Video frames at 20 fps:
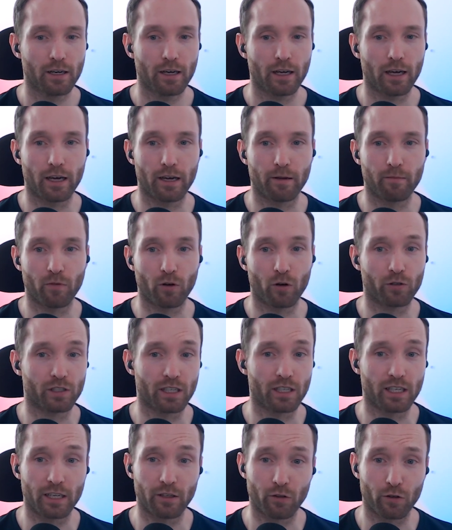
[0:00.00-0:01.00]
Or is
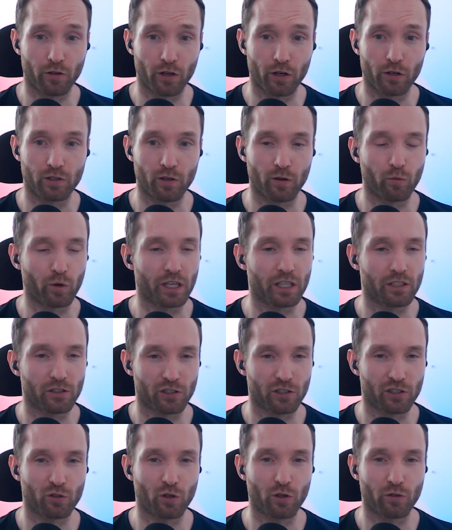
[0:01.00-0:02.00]
it neither of those? And we can
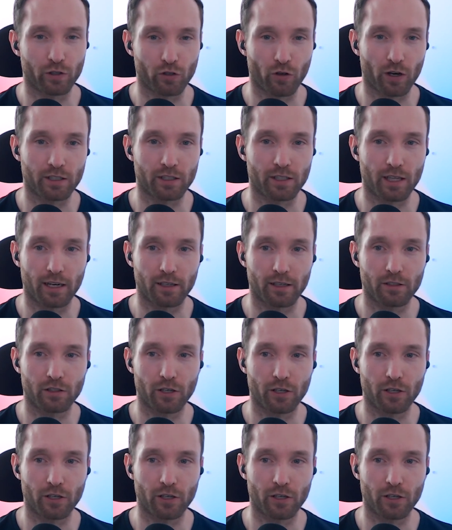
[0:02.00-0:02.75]
just sort of address that.